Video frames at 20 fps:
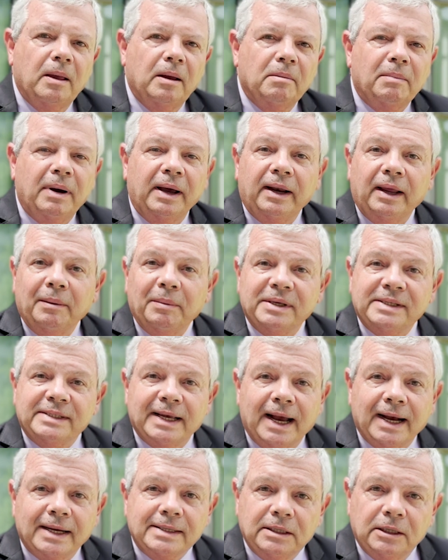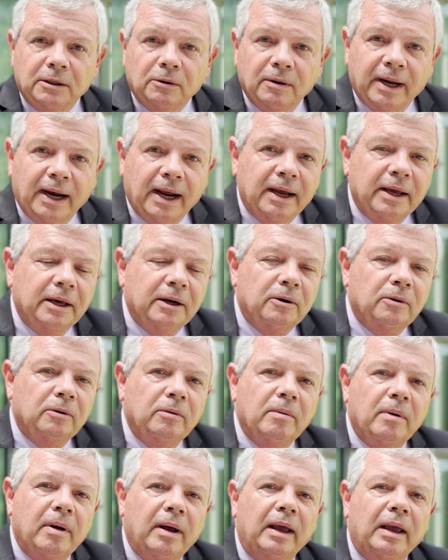My name is Axel Grael.
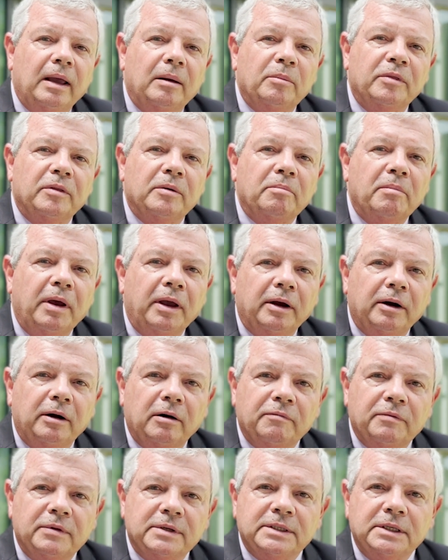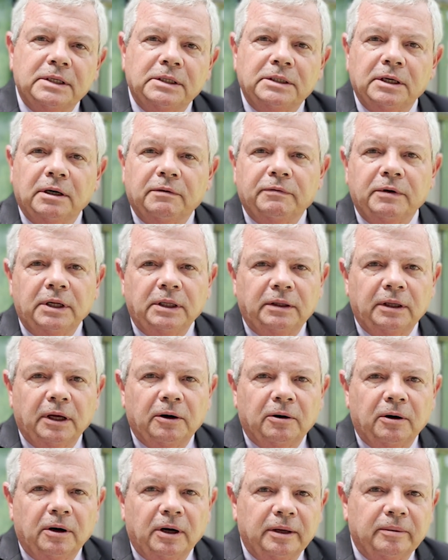I am the mayor of the city of
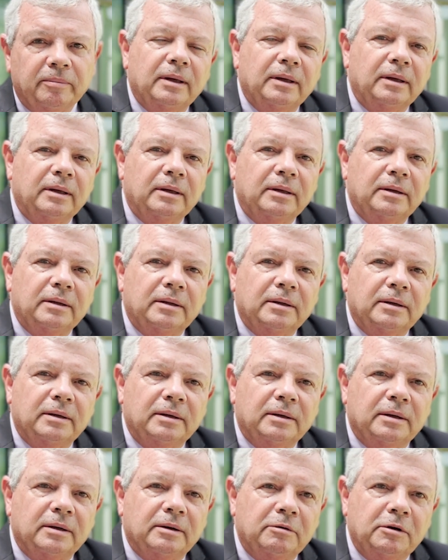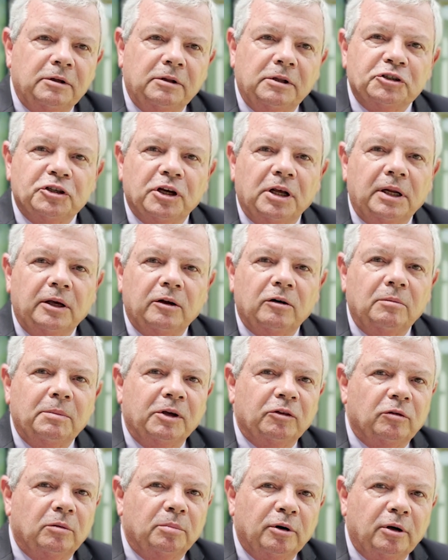Niterói in the Rio de Janeiro
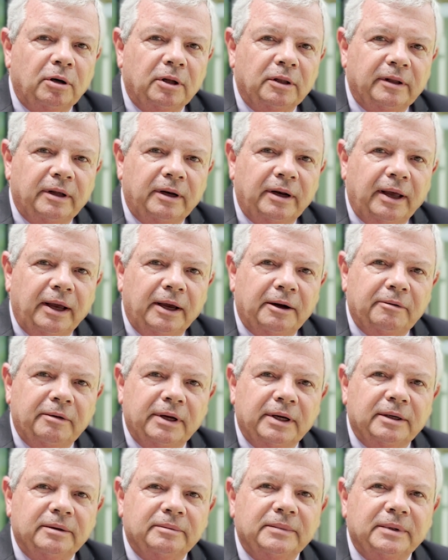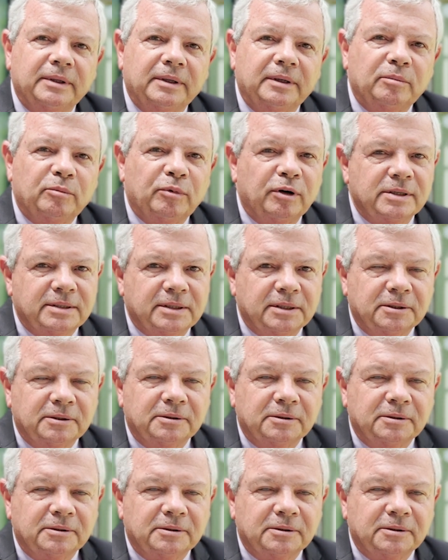metropolitan area in Brazil.